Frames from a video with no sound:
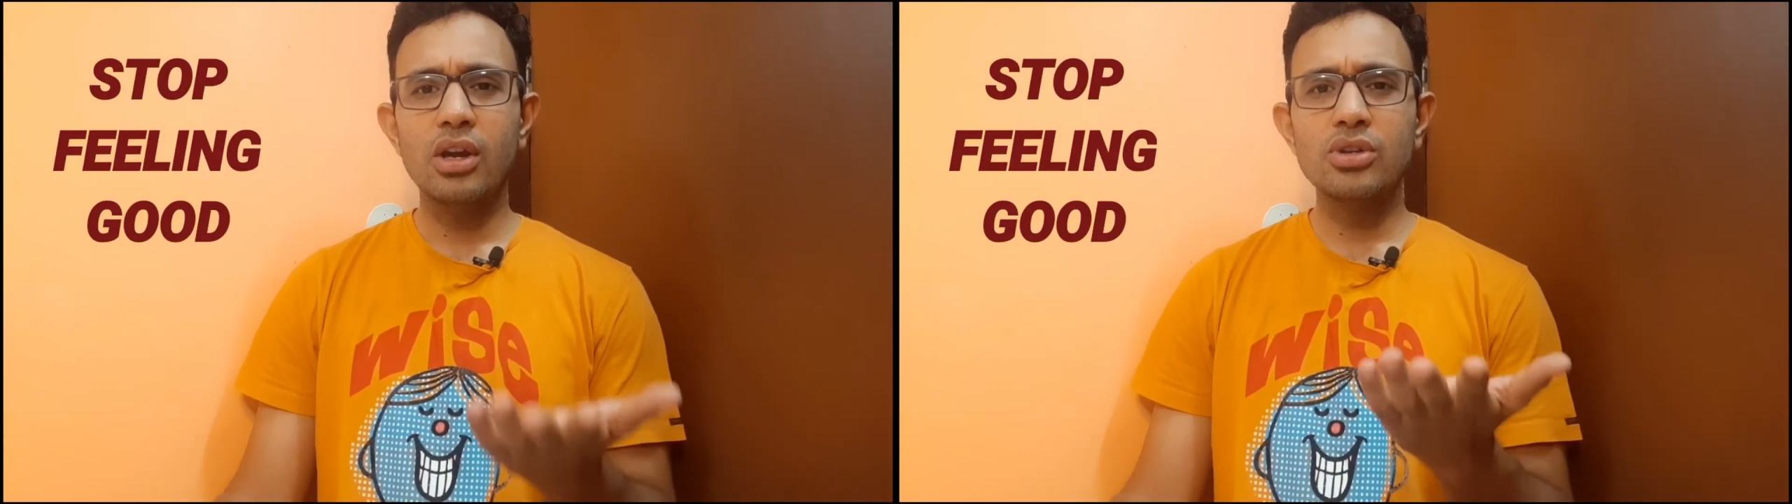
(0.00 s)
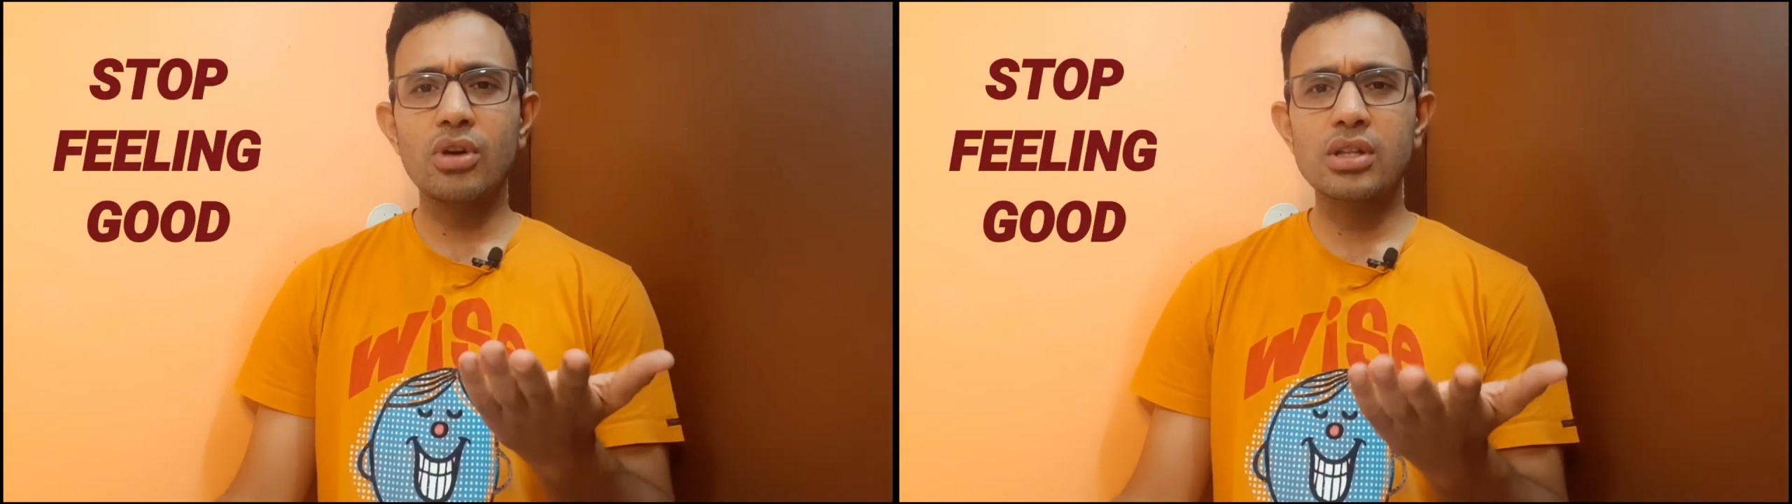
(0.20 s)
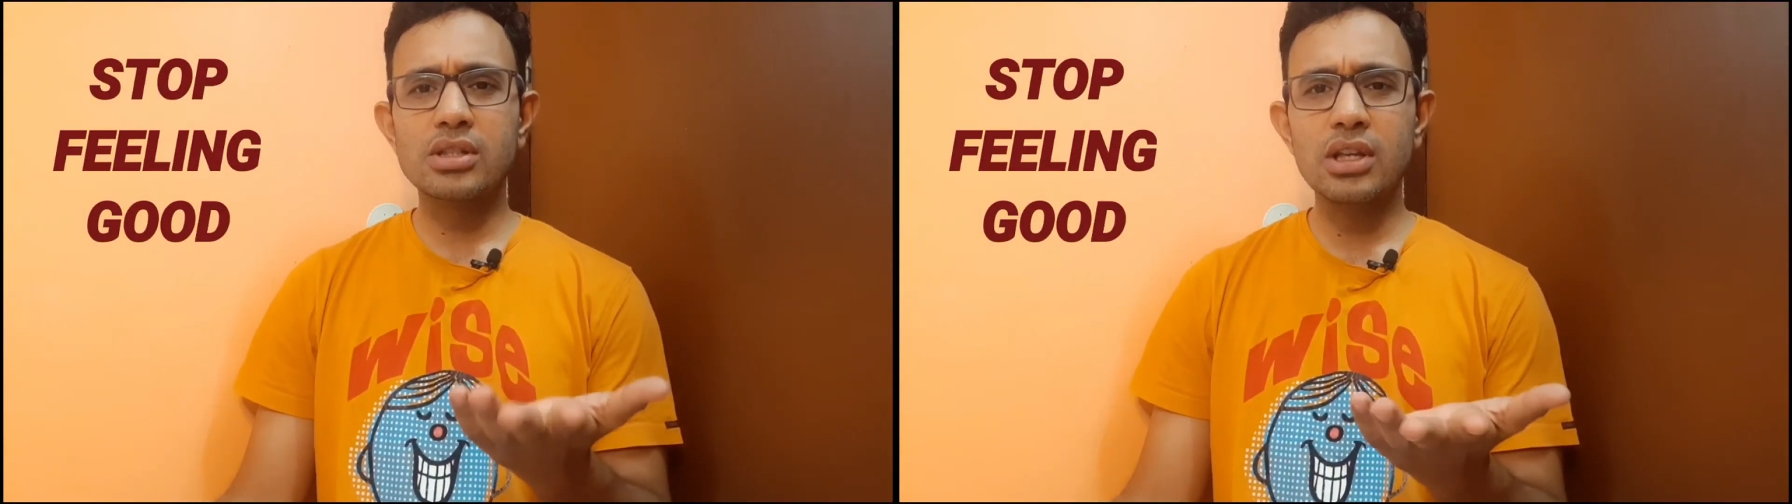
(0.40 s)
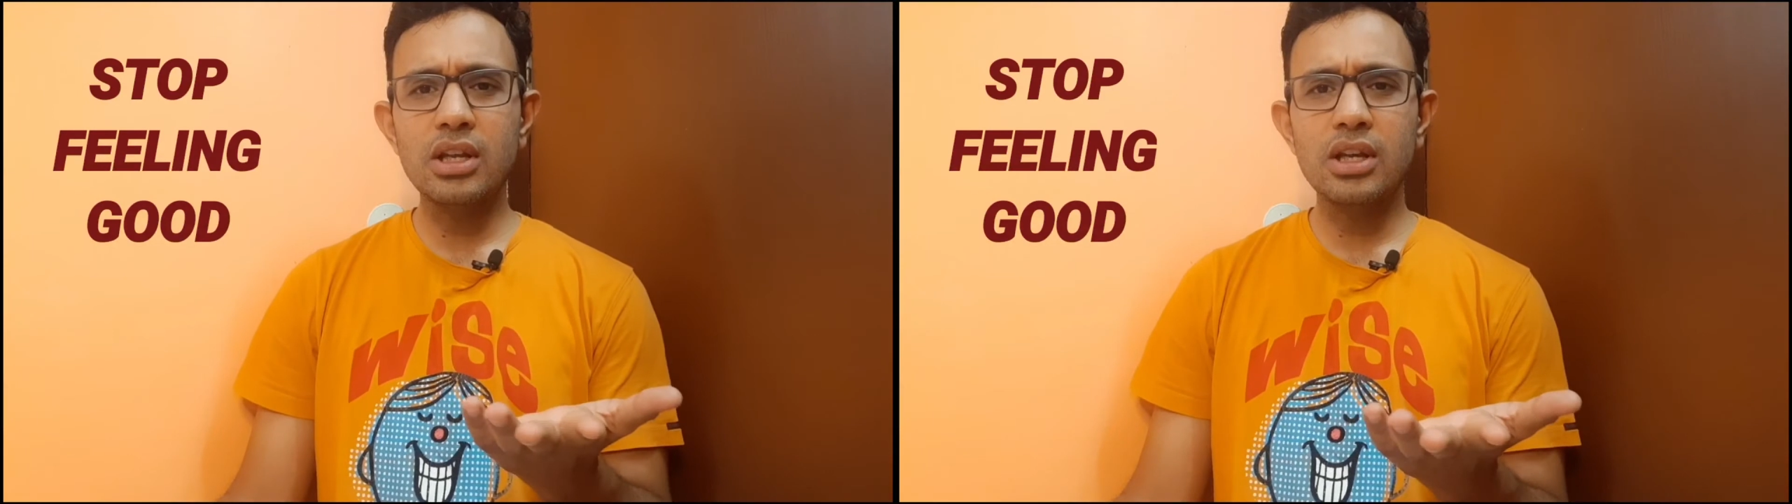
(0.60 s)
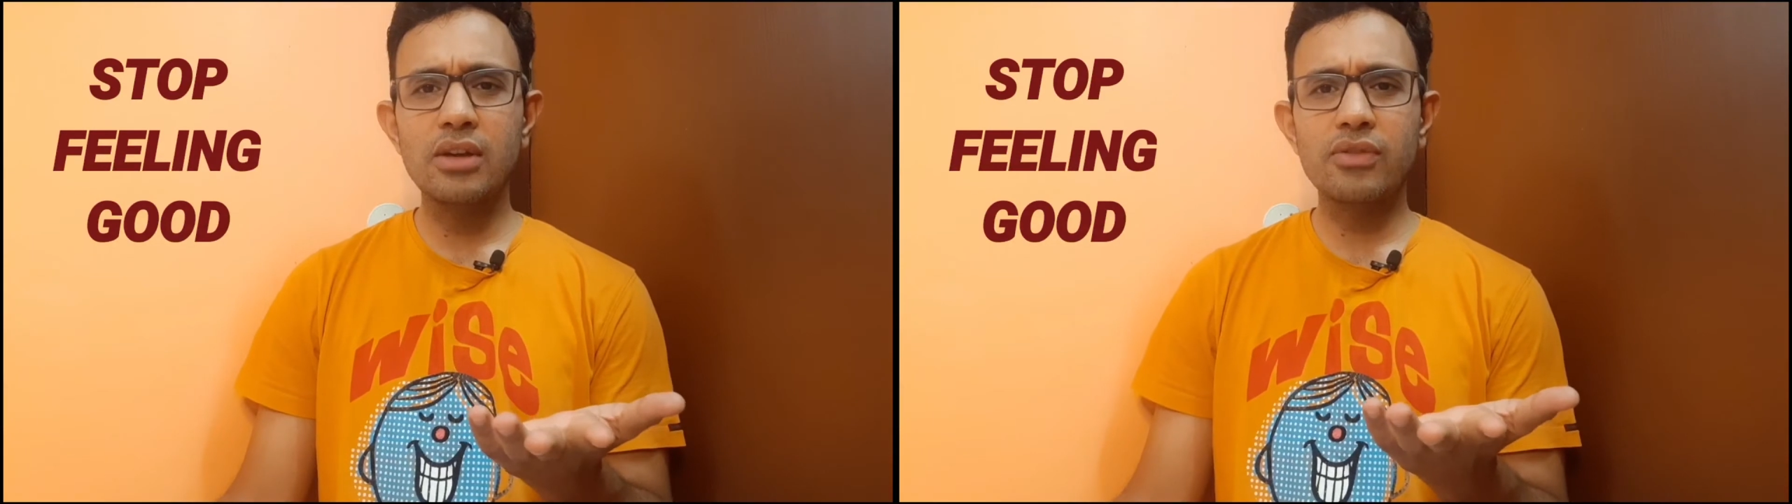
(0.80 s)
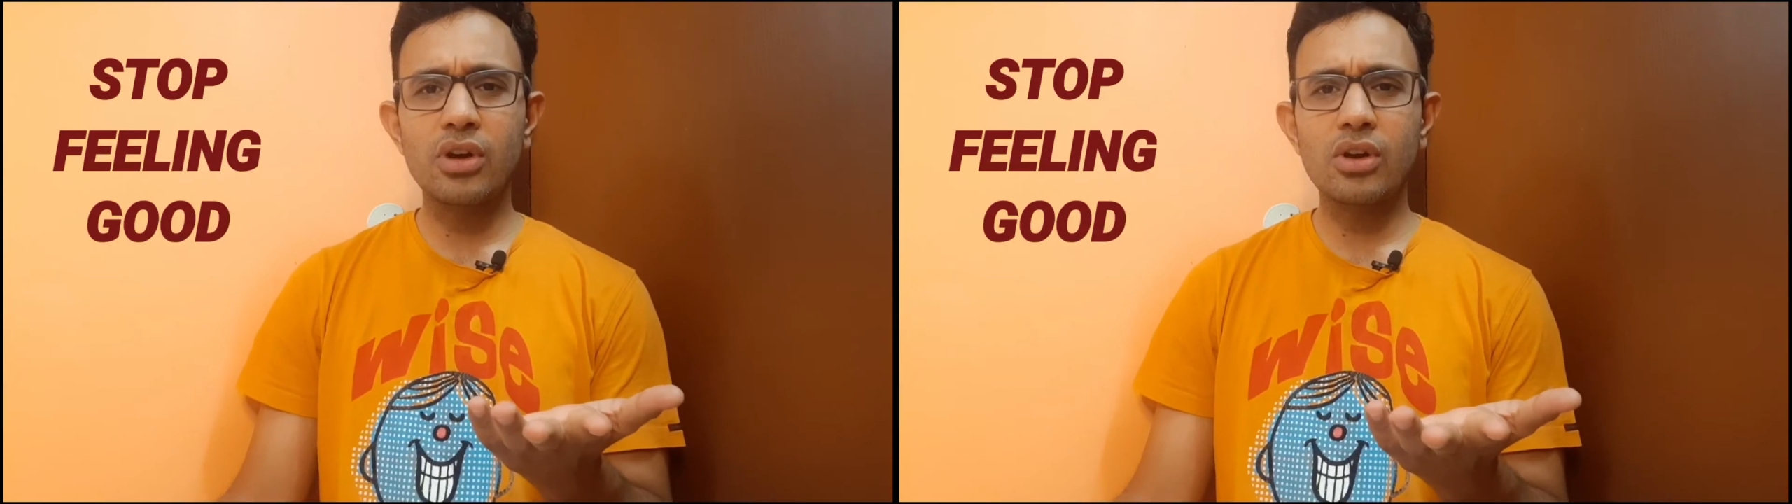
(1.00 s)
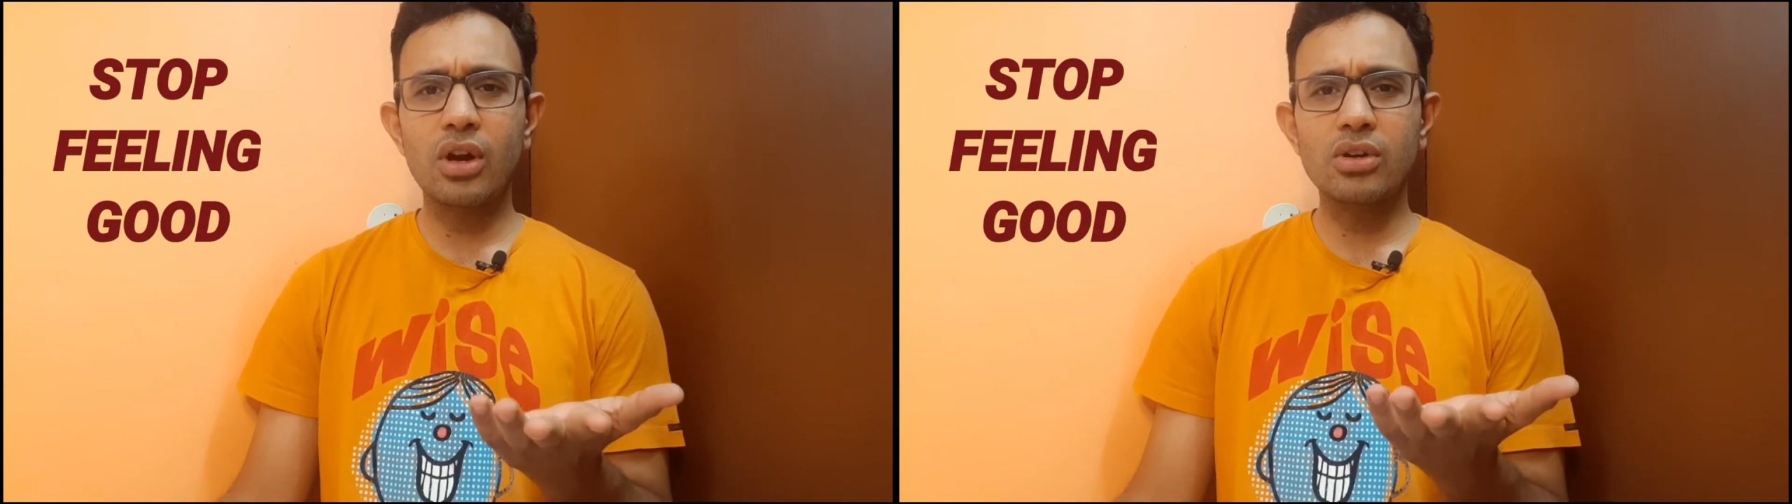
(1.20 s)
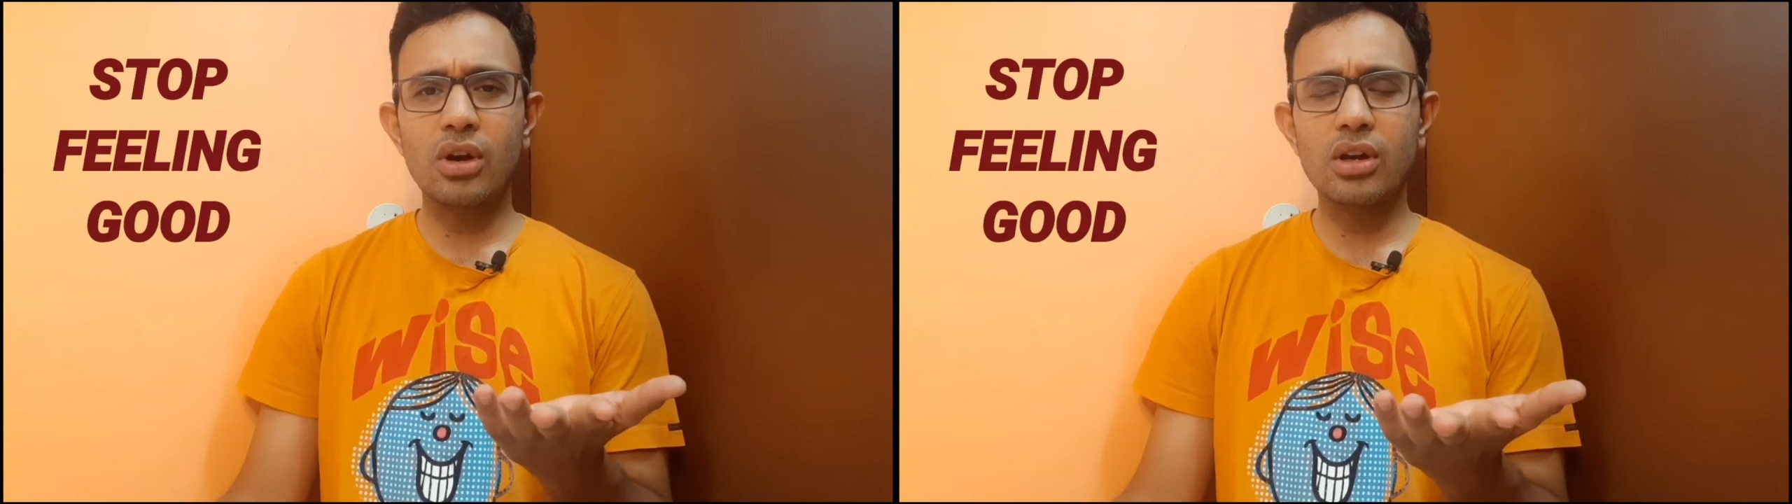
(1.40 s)
You are silly. If you are
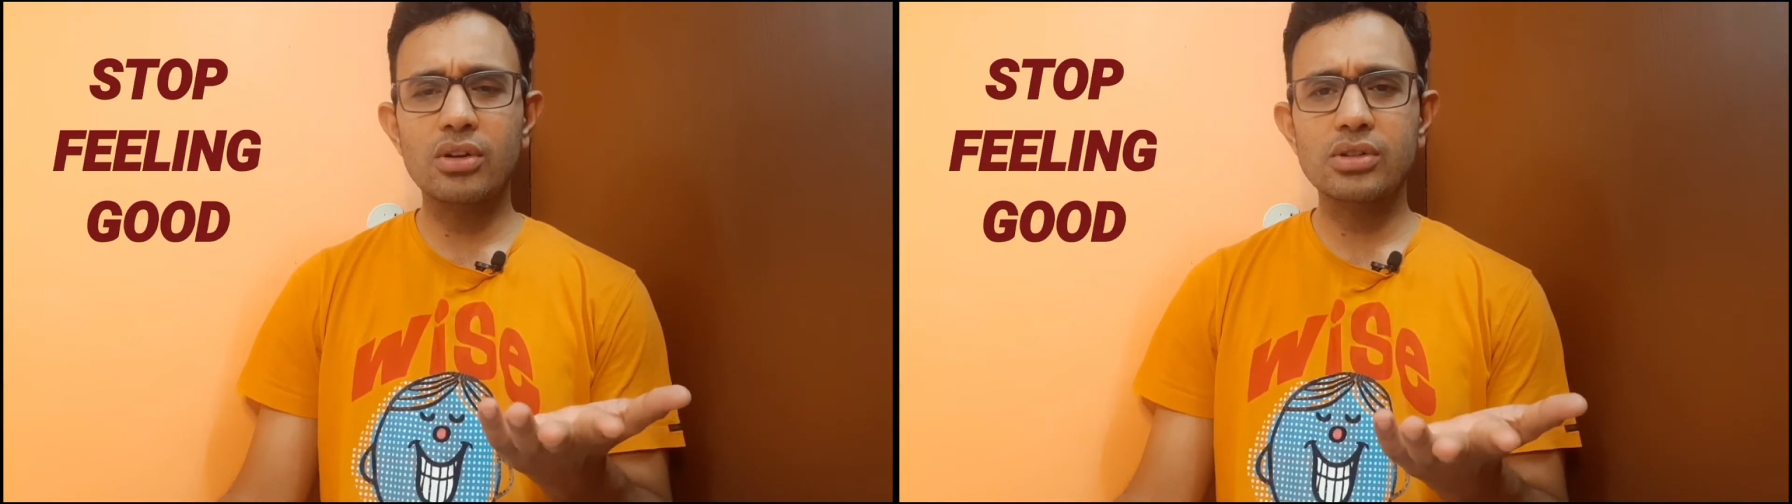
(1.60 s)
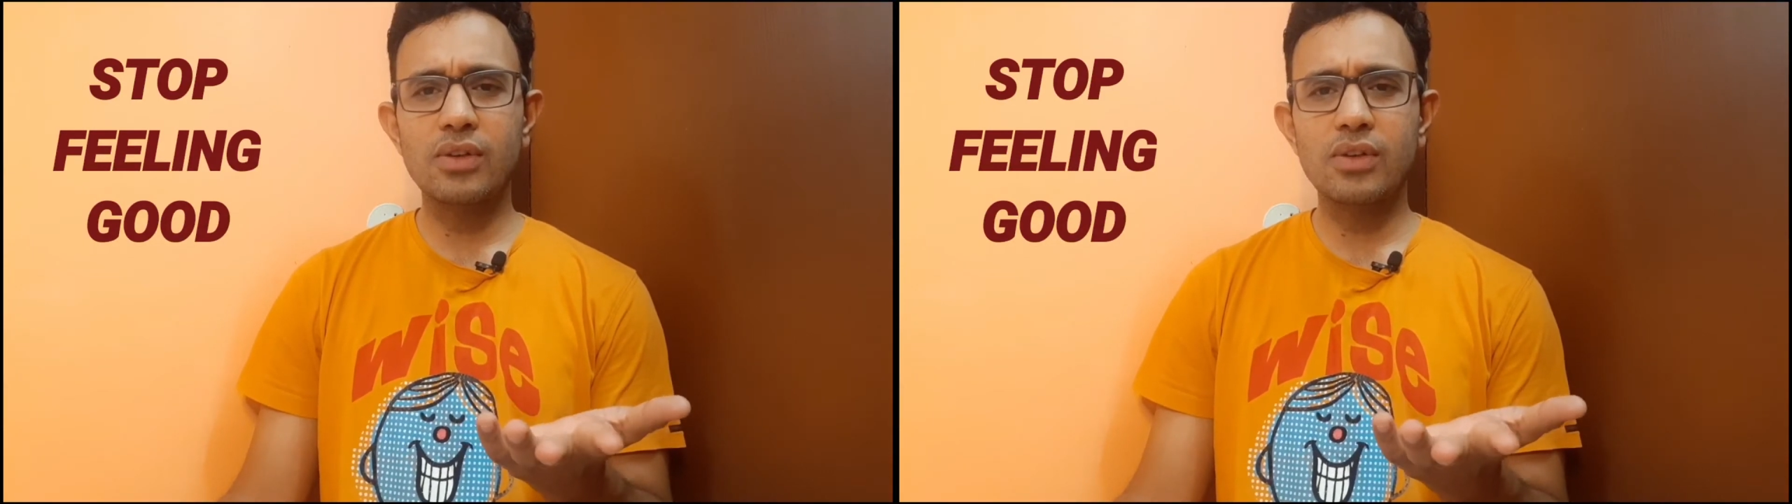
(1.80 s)
not talking to